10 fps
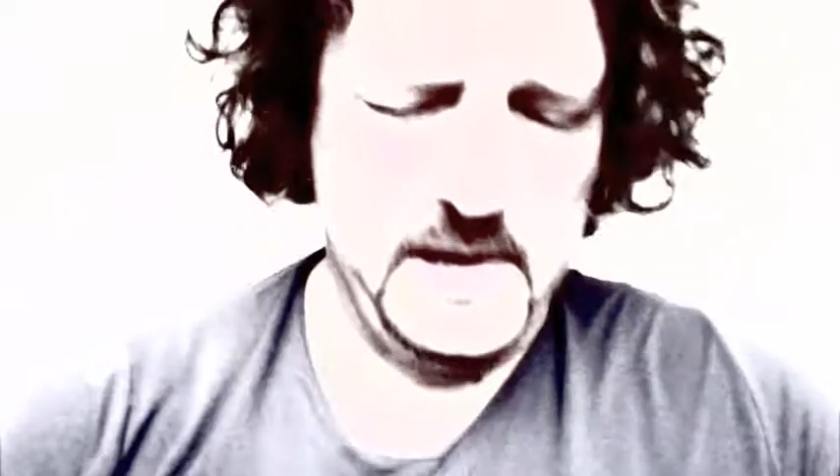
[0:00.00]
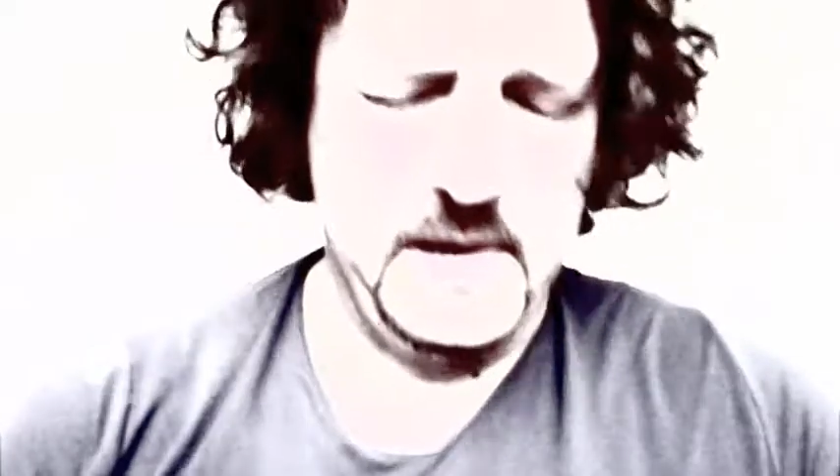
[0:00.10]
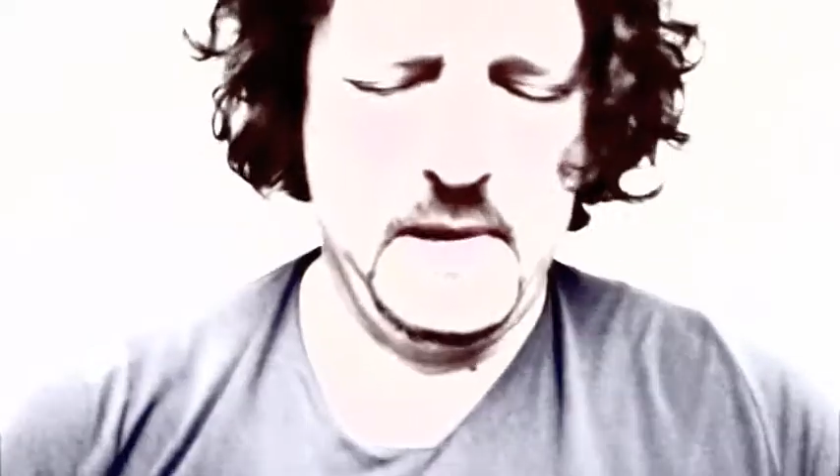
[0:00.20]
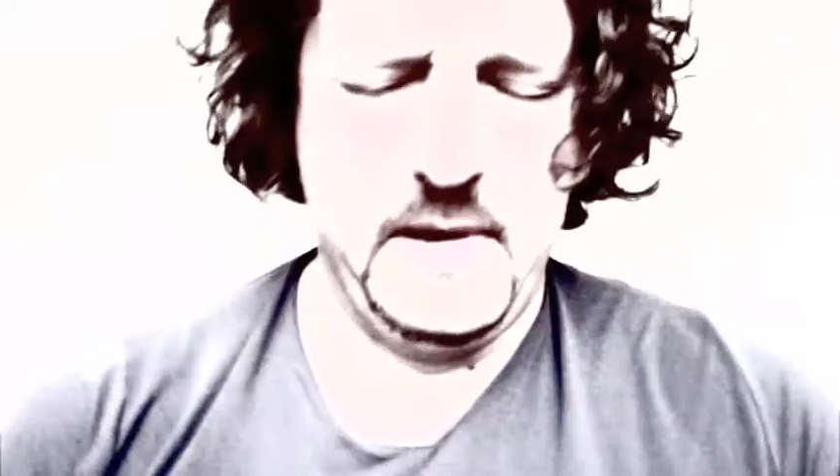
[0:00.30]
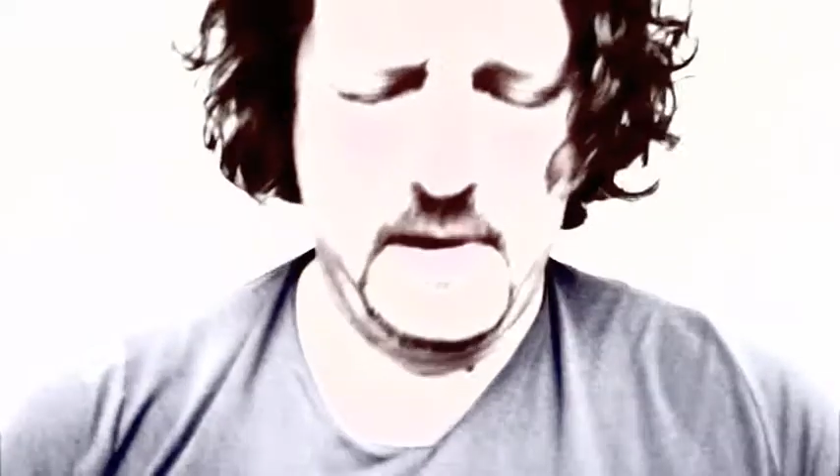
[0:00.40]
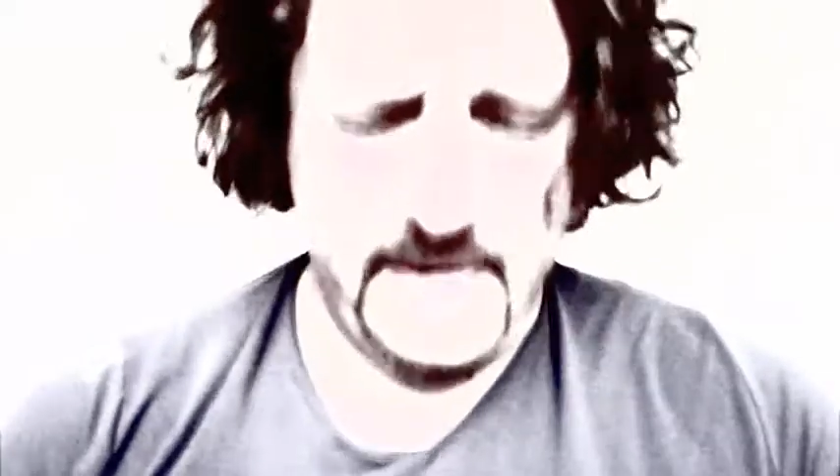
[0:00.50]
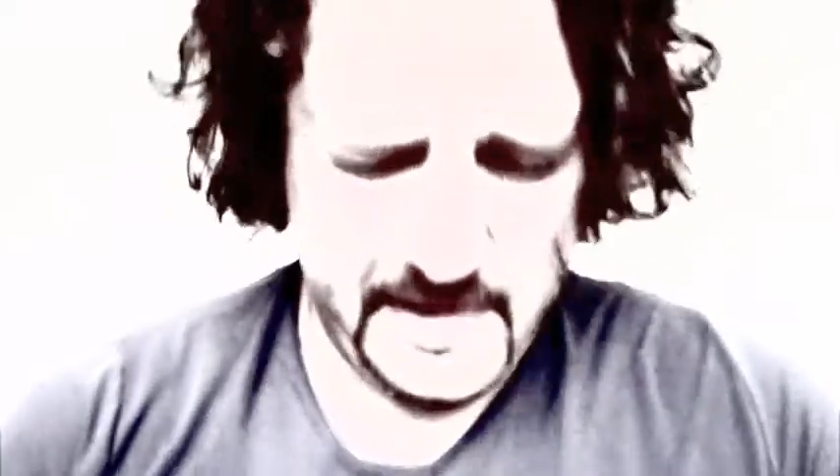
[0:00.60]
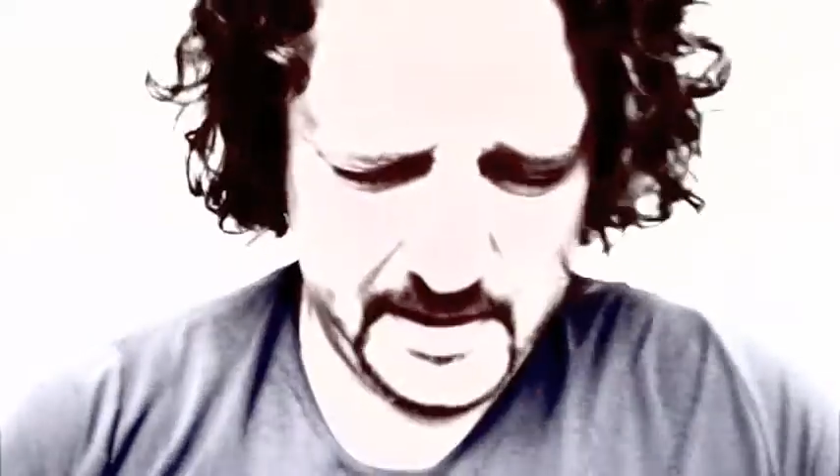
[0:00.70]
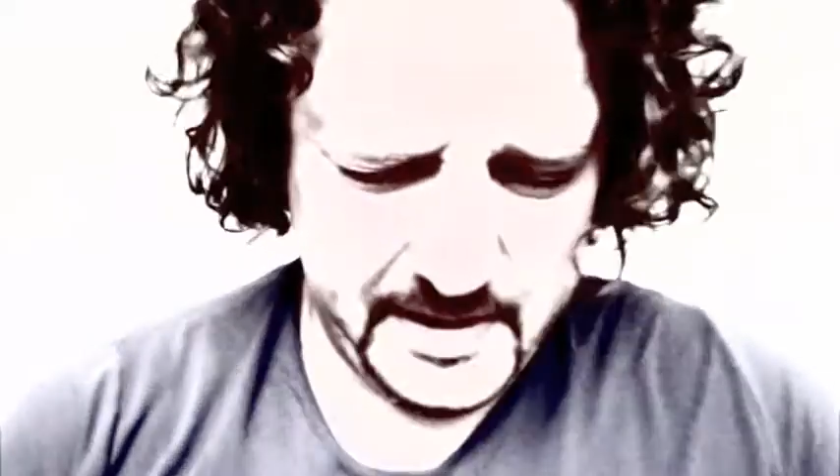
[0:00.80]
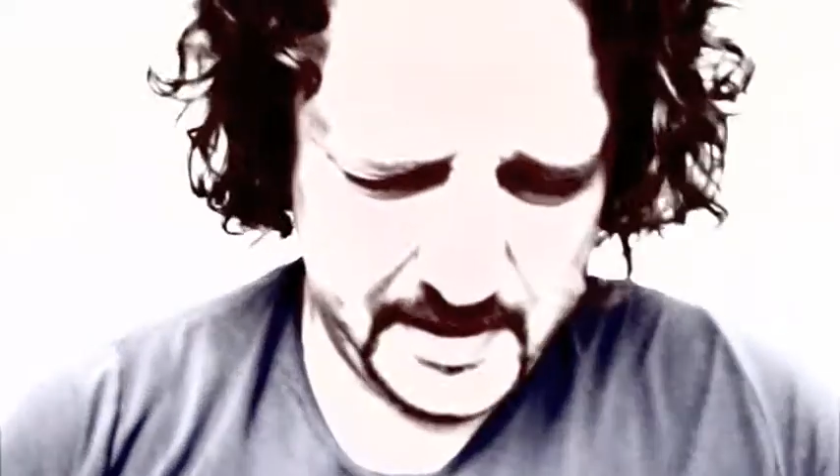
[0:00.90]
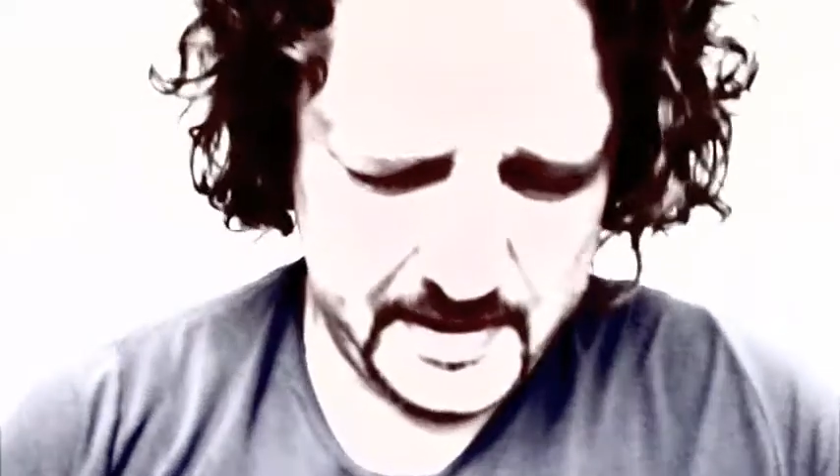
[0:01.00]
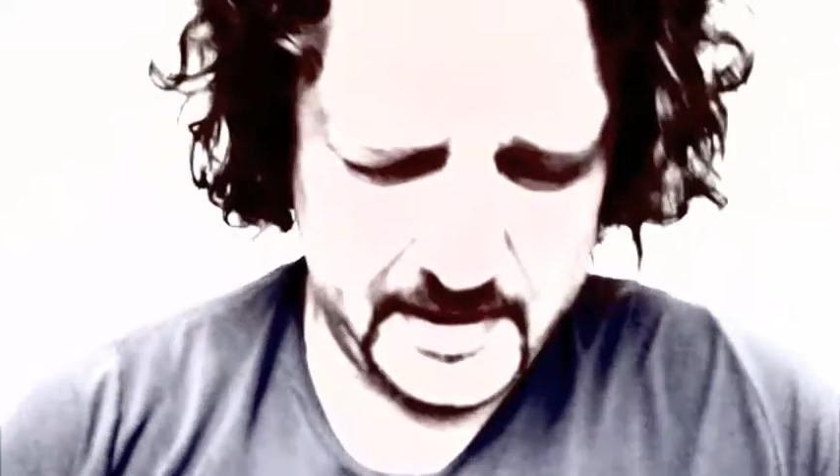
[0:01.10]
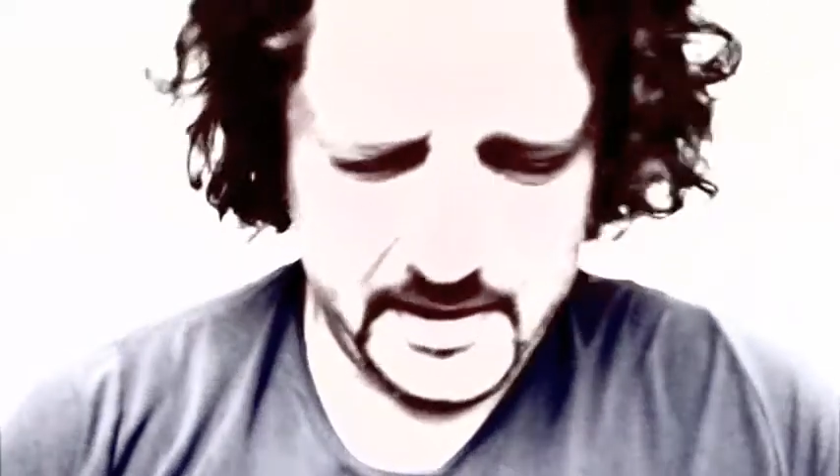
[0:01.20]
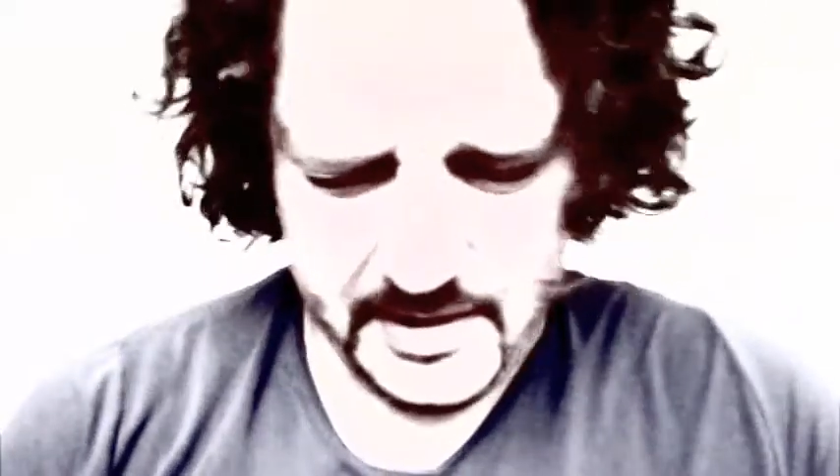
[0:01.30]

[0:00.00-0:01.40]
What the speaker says: no fight left in me.